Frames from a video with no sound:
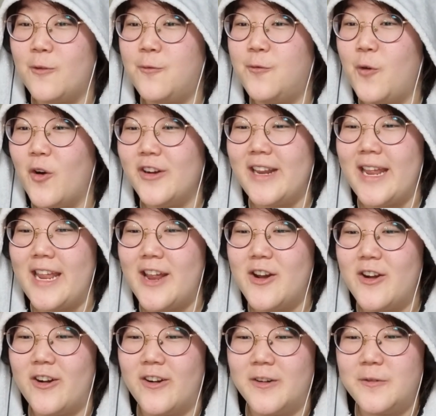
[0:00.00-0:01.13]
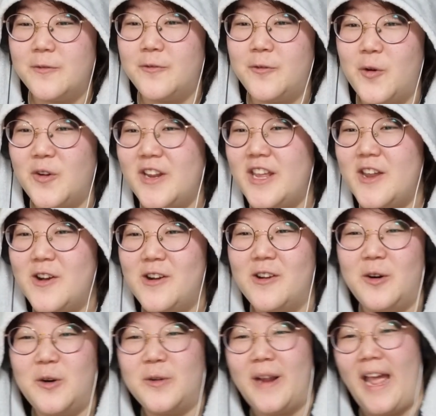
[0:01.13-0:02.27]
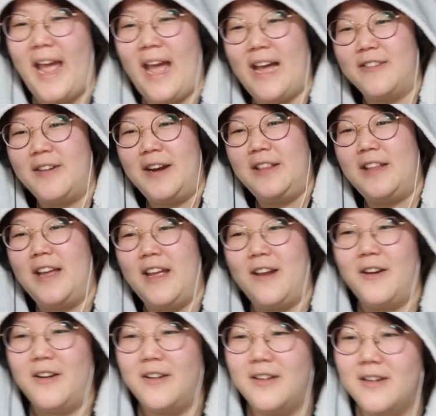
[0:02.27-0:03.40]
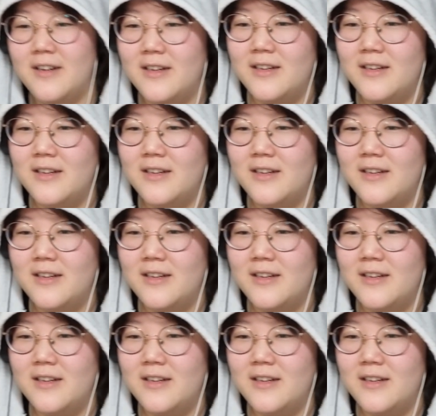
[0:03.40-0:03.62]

them knuckles on people. forty-year-old hand right there.